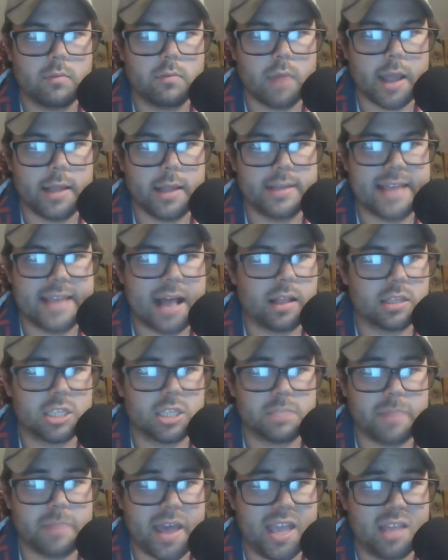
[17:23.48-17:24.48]
Right?
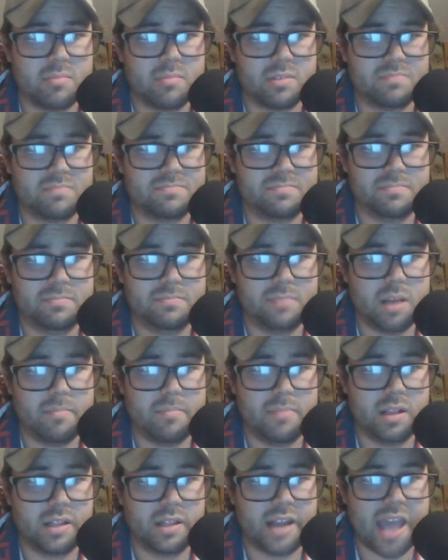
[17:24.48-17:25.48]
Dallas is paying him a, a
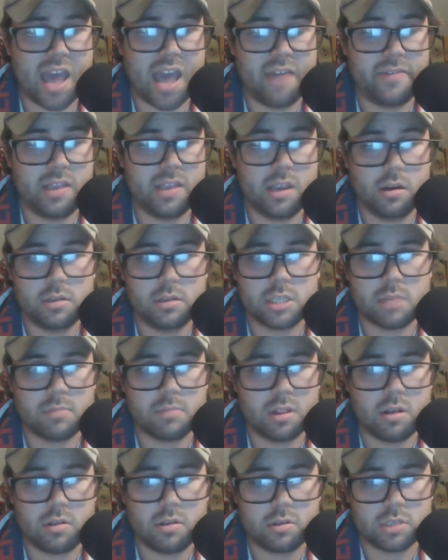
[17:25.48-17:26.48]
mil and a half a year,
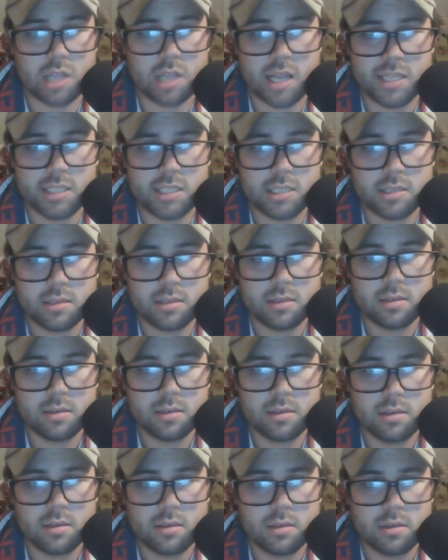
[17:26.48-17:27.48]
something along those lines.
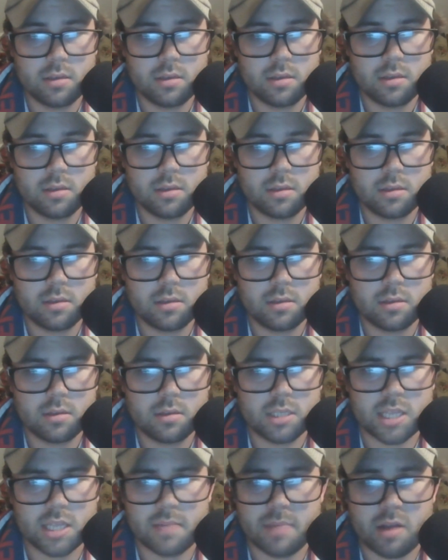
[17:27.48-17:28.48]

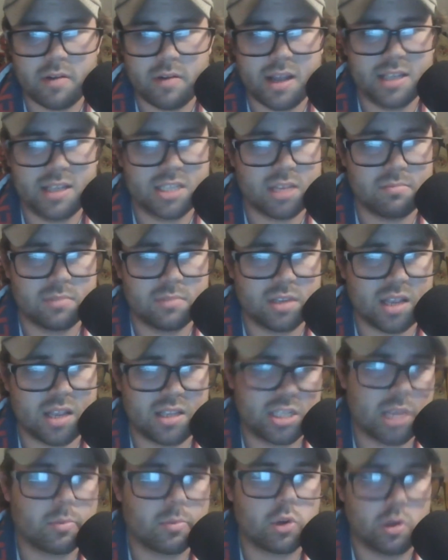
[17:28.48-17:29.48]
Is that about right?
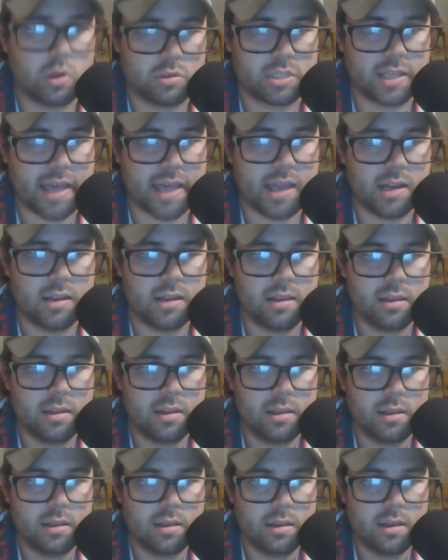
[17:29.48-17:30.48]
Something something close to that.
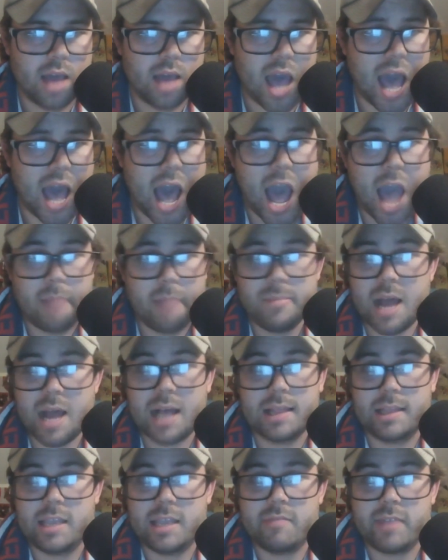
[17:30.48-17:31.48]
I'm
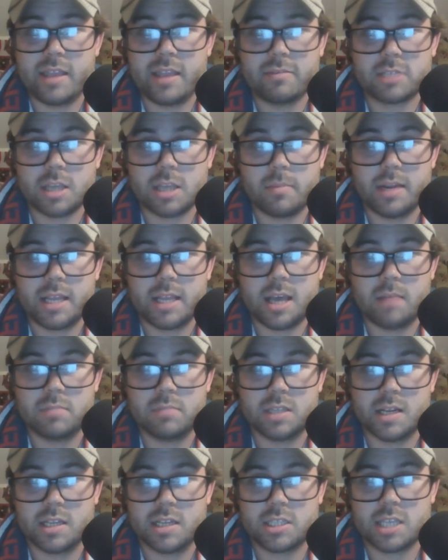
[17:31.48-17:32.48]
not leaving if somebody
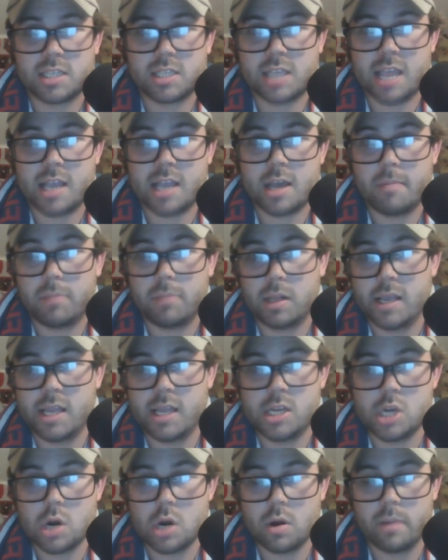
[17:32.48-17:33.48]
comes in and says, "Hey, come play
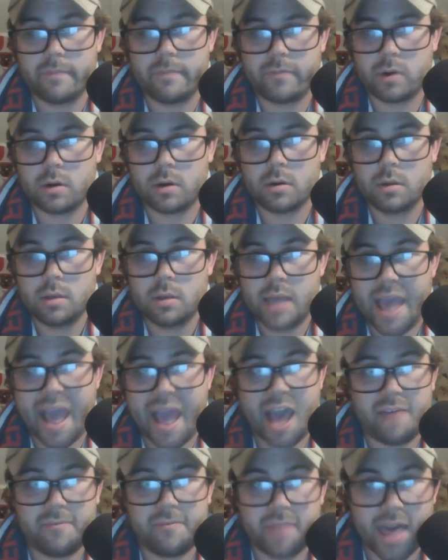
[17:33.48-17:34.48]
in Europe for
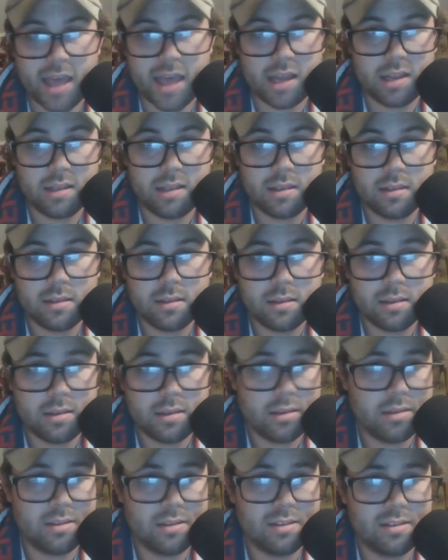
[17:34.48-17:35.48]
half that."
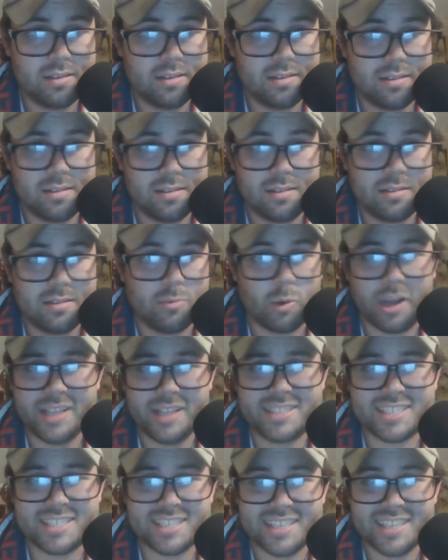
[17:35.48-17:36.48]

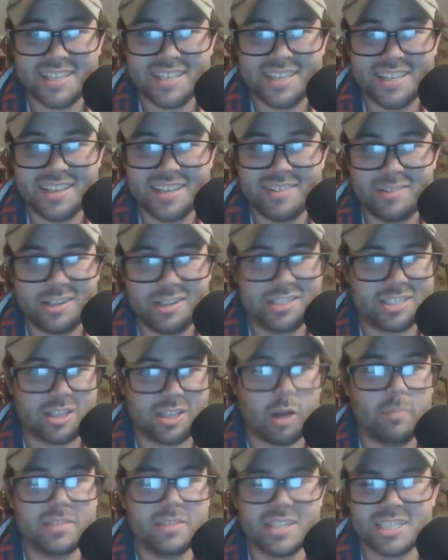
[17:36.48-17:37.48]
What? What a
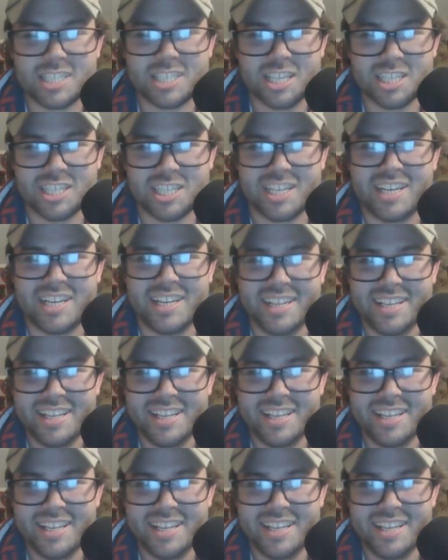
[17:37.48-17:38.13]
dumb decision.